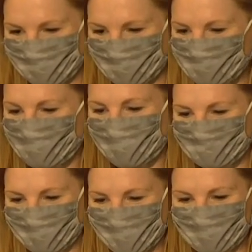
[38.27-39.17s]
you
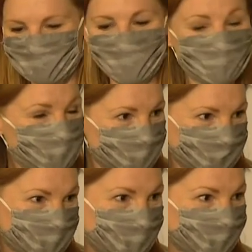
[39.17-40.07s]
taught me the value of
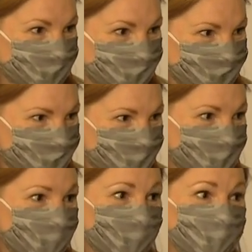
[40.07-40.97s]
a dollar,
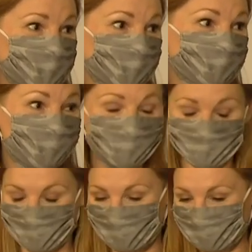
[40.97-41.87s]
the value of
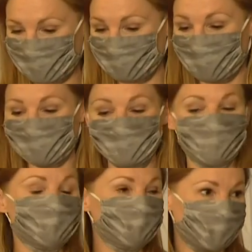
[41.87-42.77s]
hard work, the value
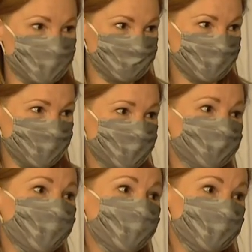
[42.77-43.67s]
of family, the
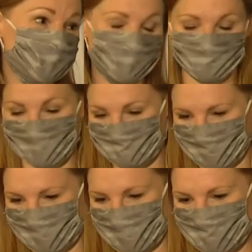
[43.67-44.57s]
value of
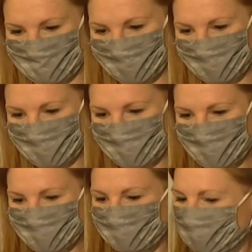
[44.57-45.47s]
empathy.
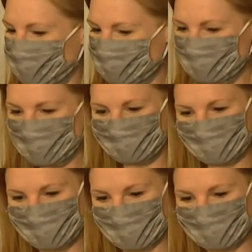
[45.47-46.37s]
Your lessons over
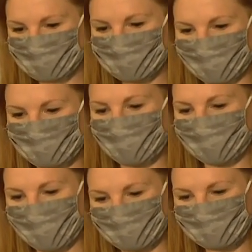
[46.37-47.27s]
the years shaped
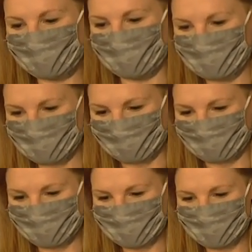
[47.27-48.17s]
my outlook on
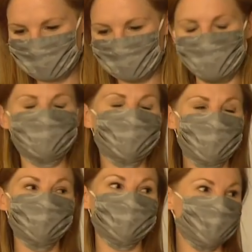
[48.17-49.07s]
service and
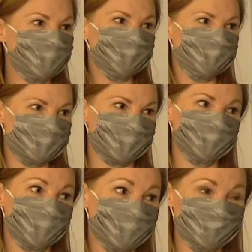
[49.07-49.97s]
helped me
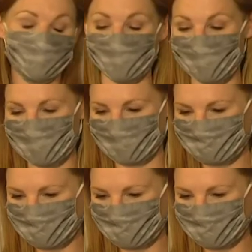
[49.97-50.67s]
understand right from wrong.